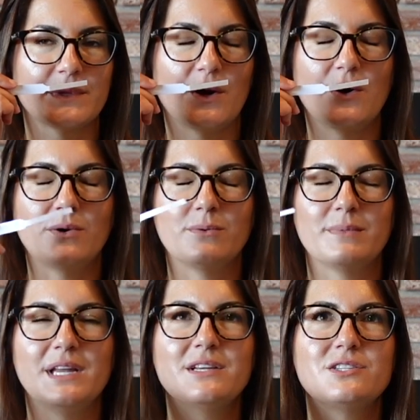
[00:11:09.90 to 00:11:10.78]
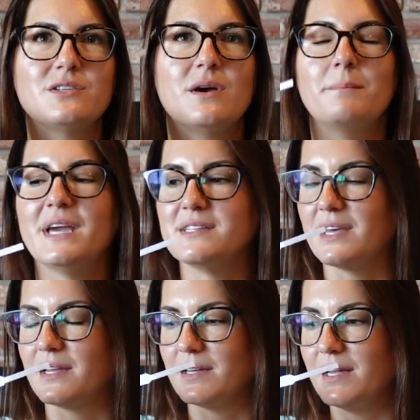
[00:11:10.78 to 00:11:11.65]
Oh, it is
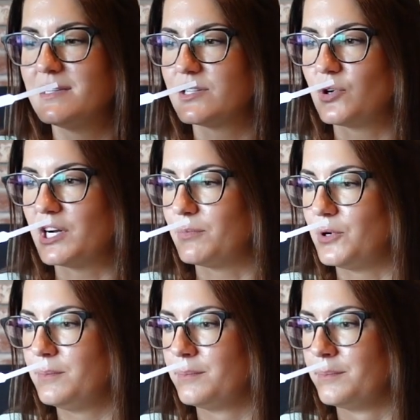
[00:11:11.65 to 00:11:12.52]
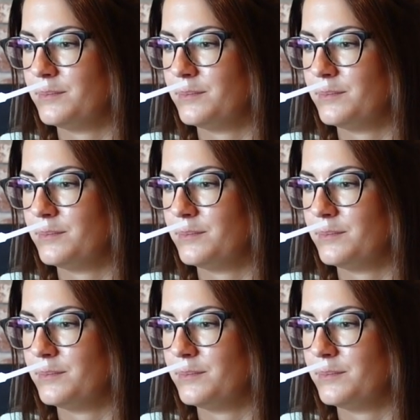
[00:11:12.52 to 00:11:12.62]
amazing. It is incredible.